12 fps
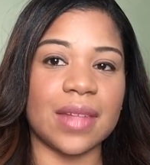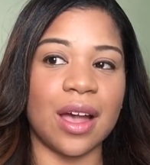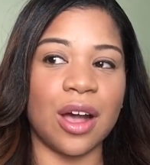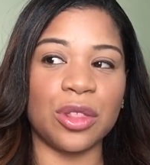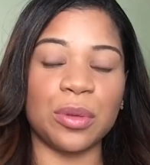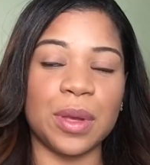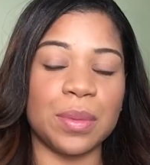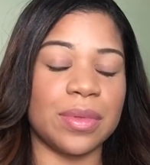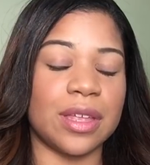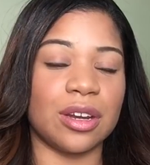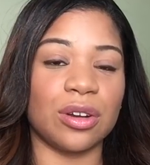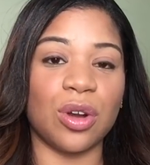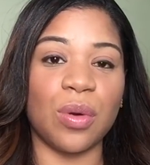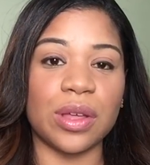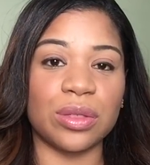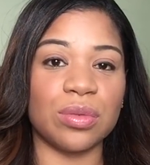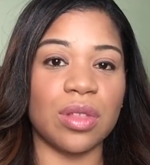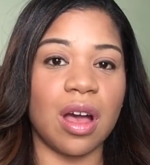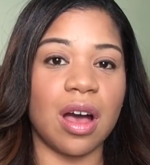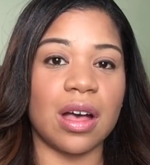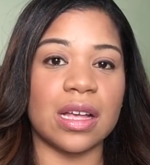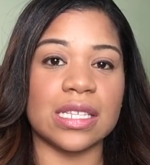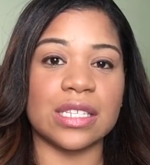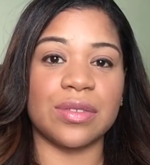other people that are going through
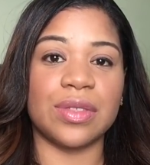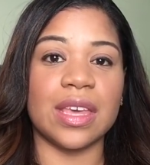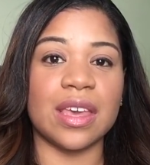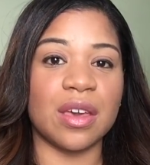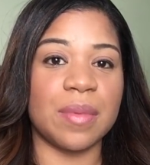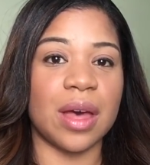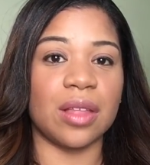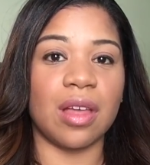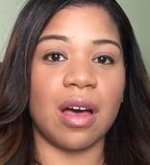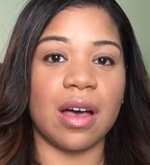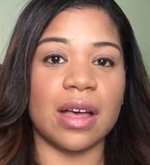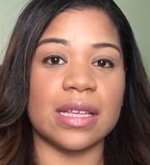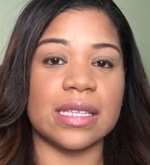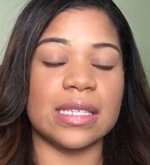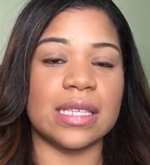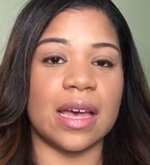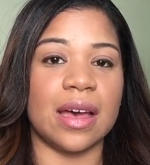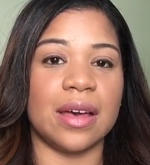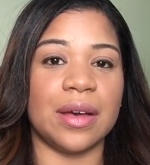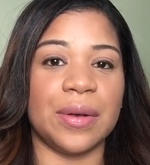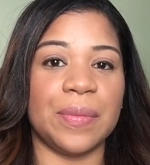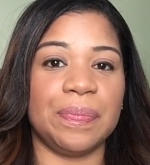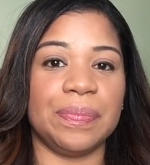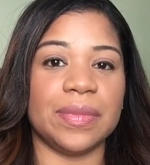loss, thinking about loss,
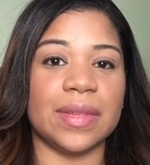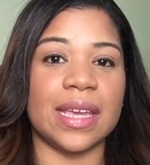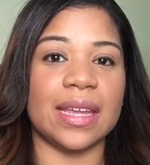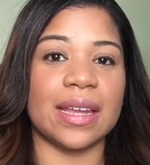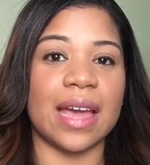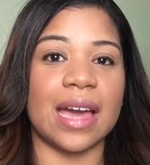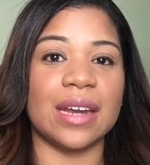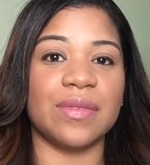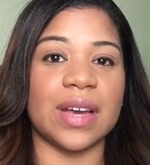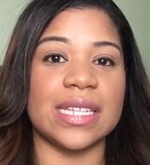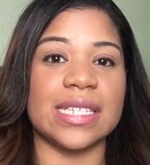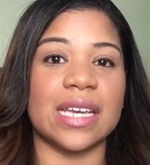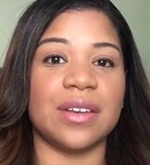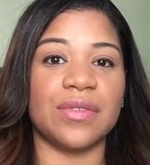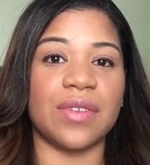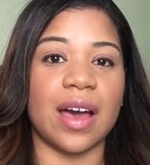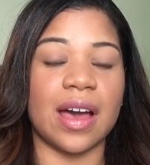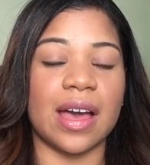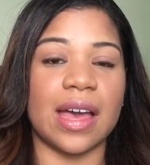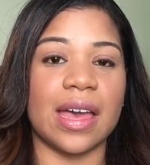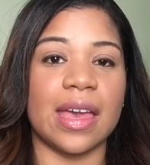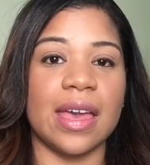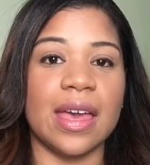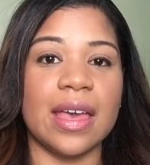can kind of
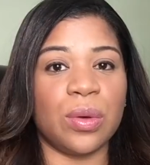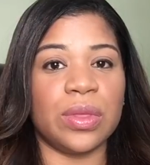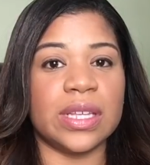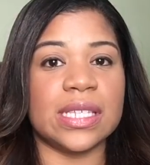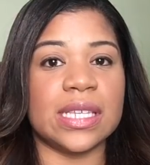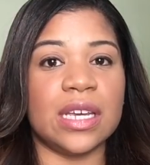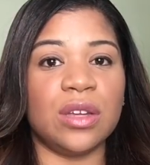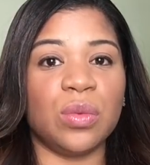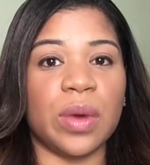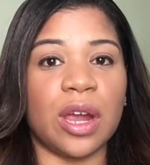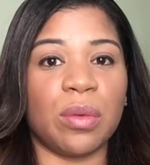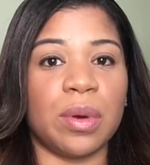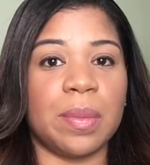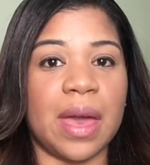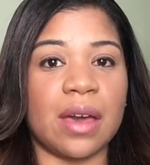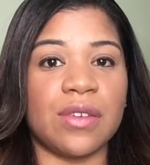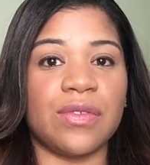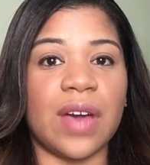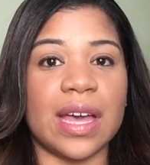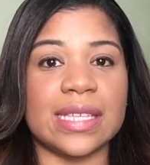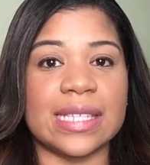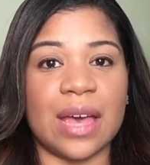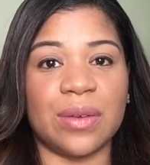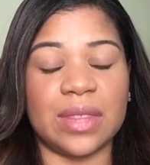identify the scene where Rebecca
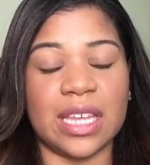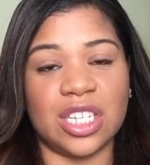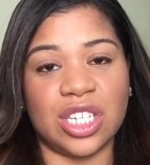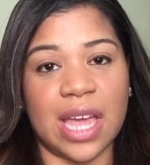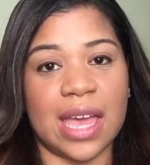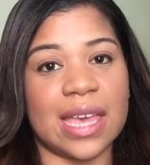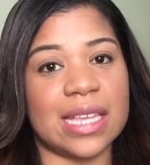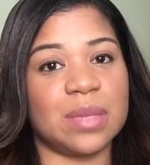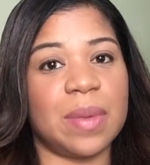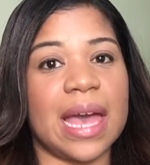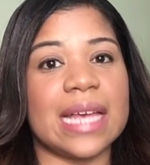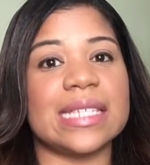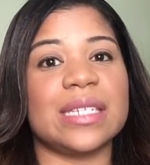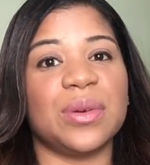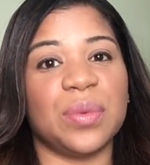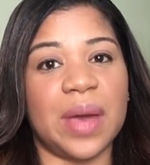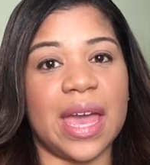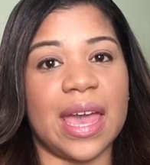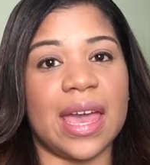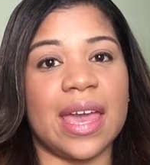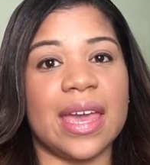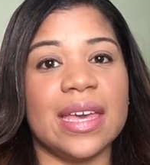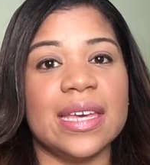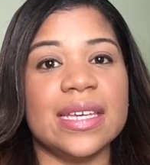finds out that Jack has passed
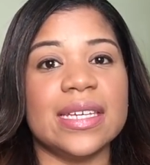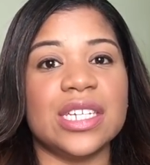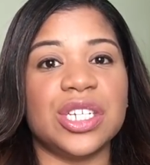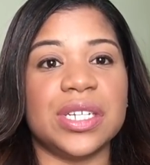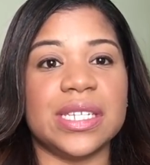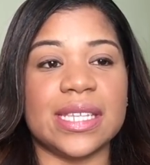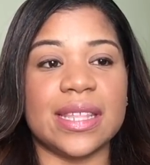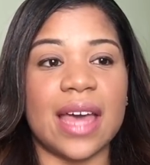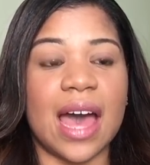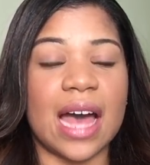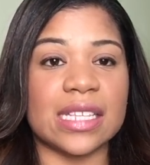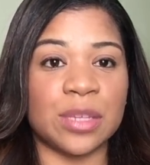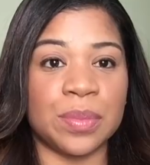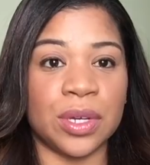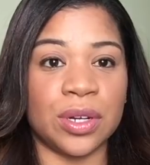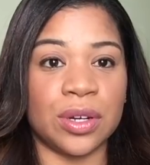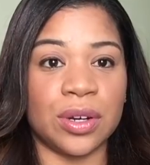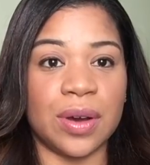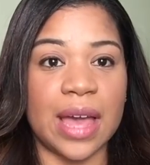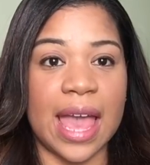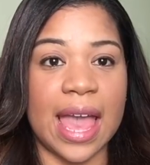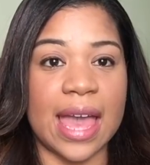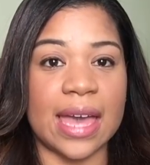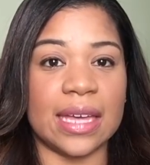away. She's in the hospital
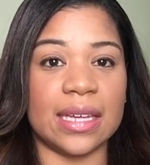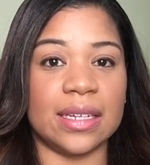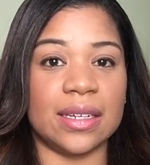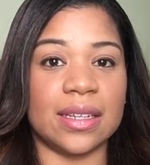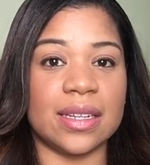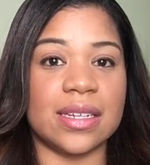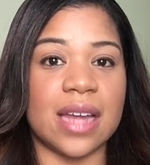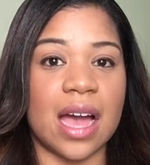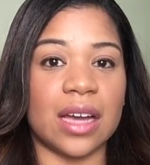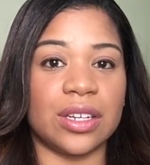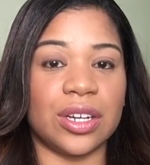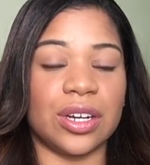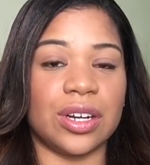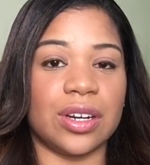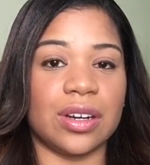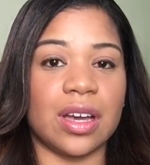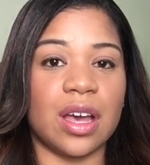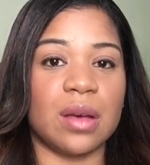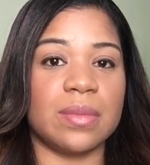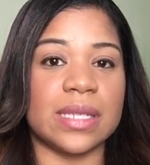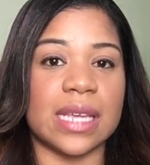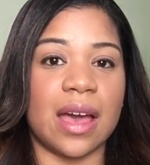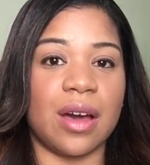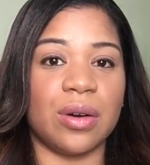and the doctor
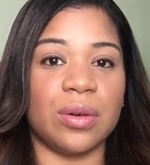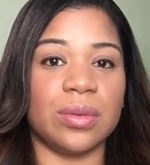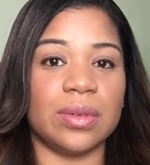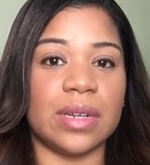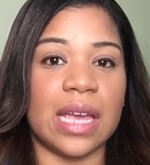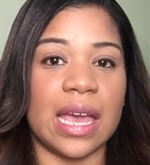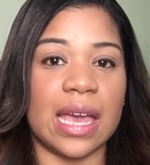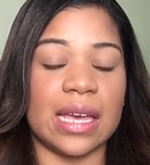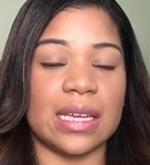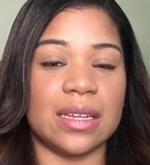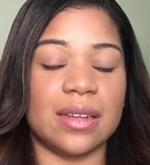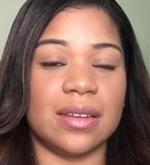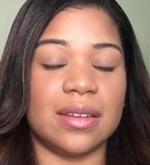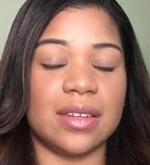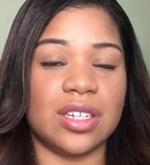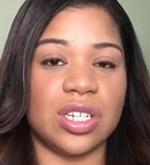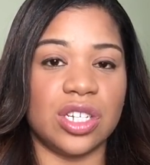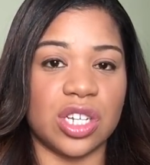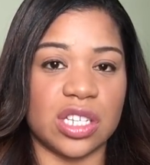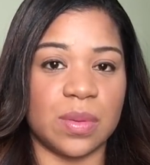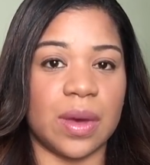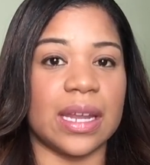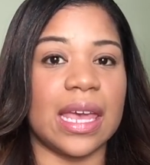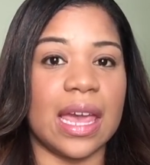comes out and she just
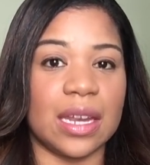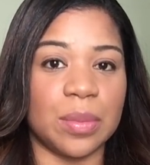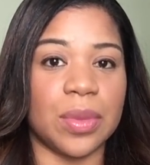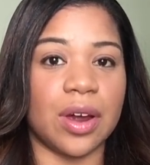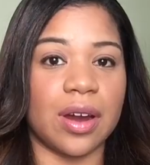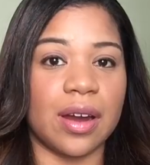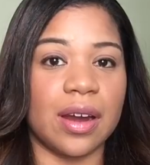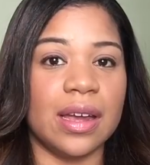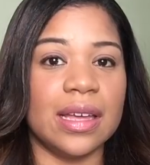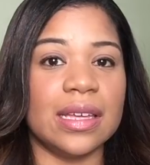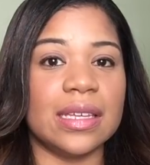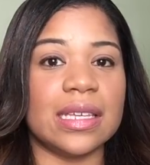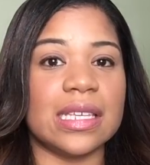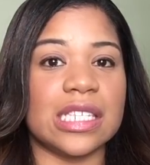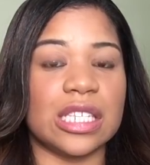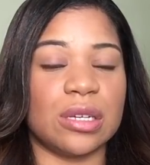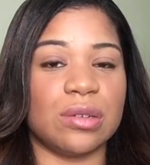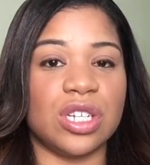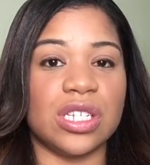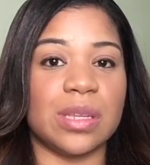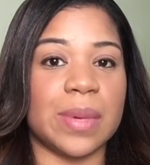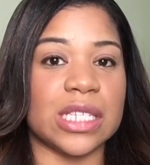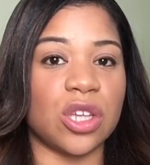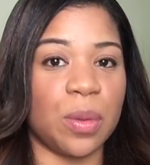bought a candy bar. And so she's
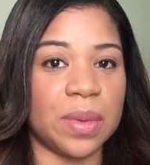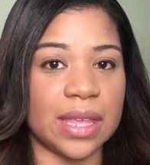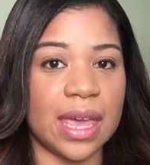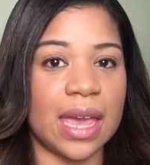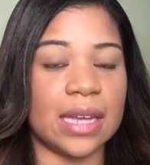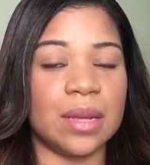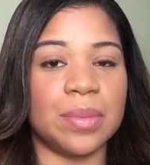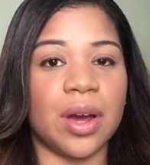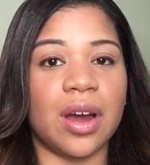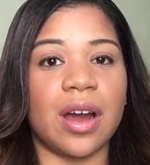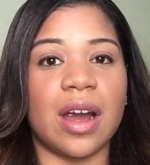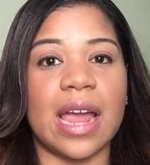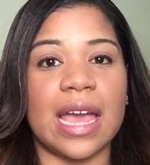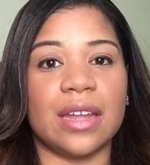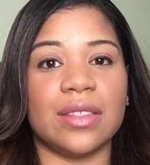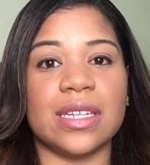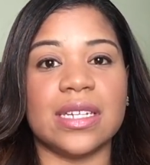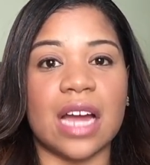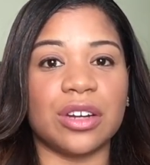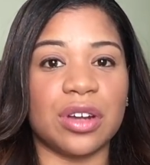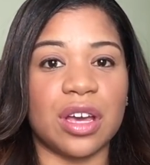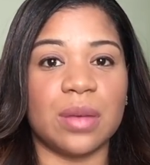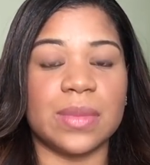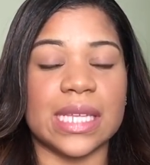about to open a candy bar and the doctor
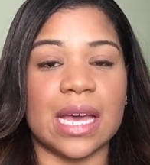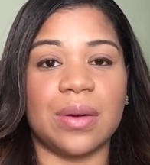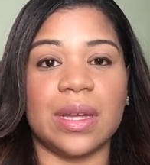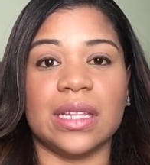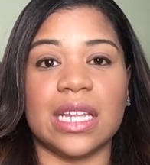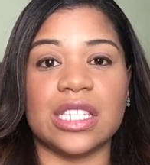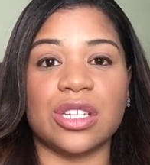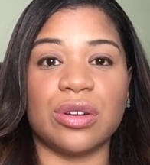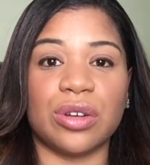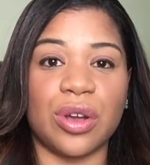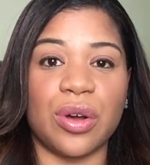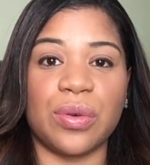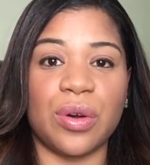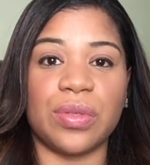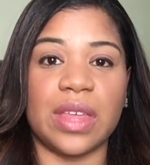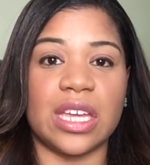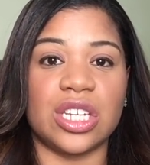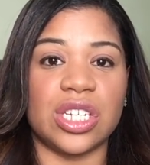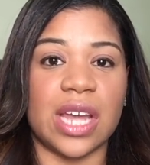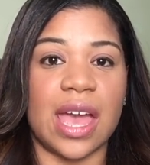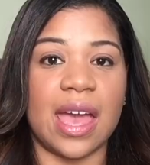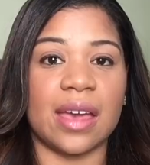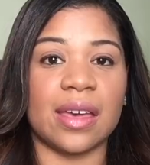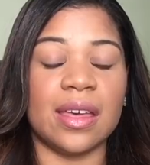comes out and lets her know that
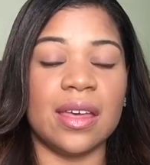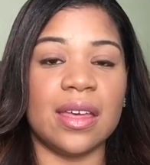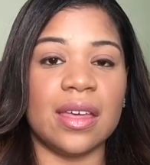Jack,